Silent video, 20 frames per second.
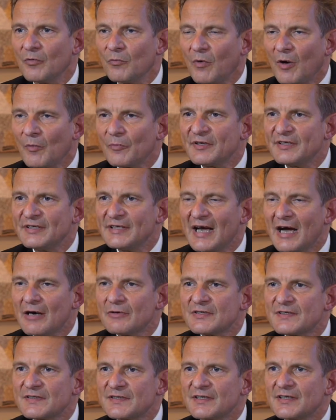What we
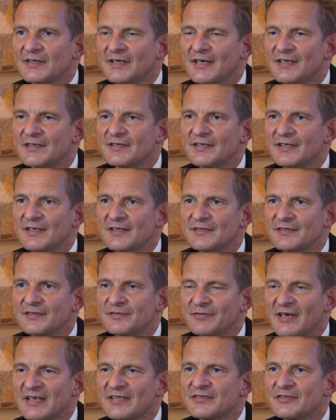now see is, is
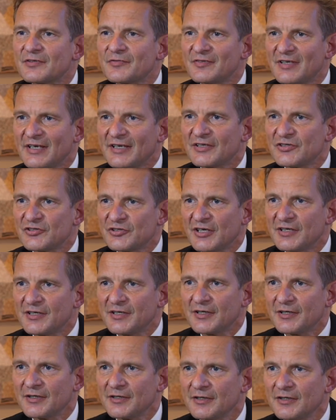the rest of that
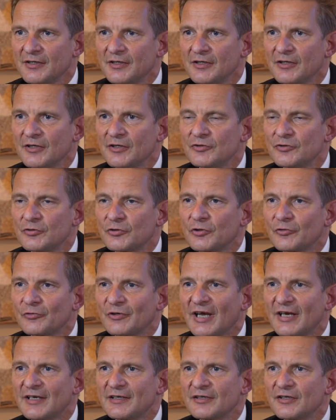agenda to
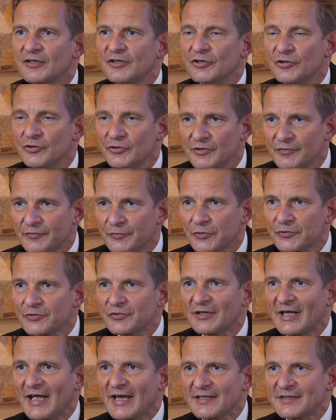create
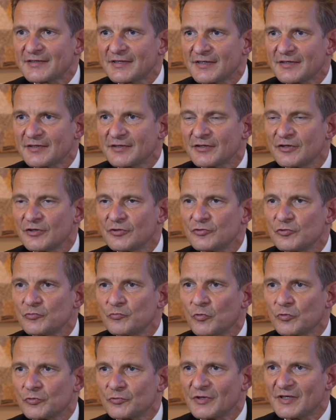universal access to
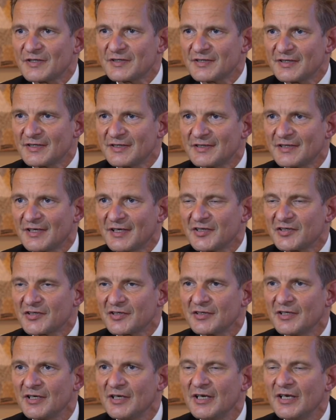water and
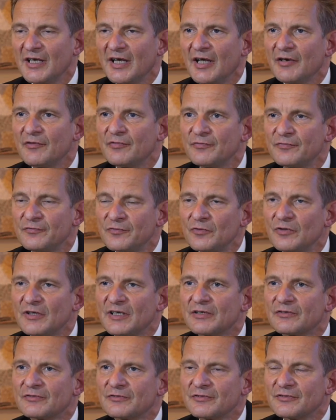sanitation and
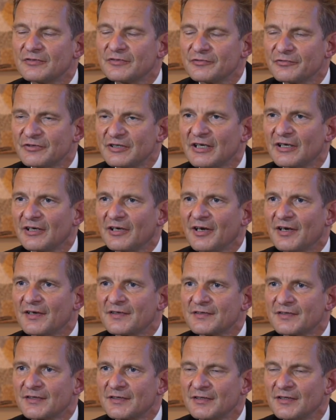fully
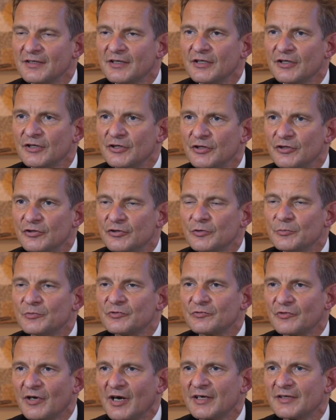realizing the
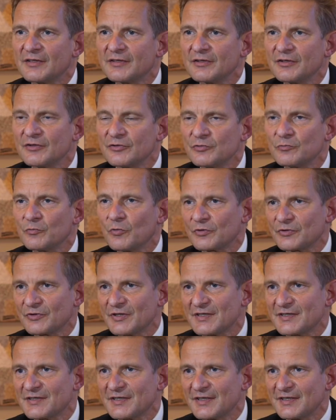human right to water
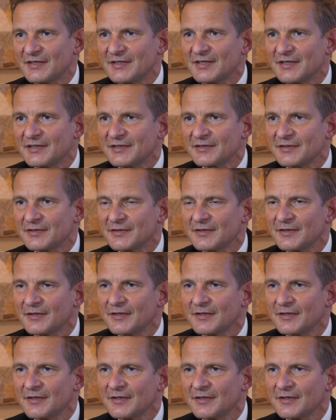and sanitation.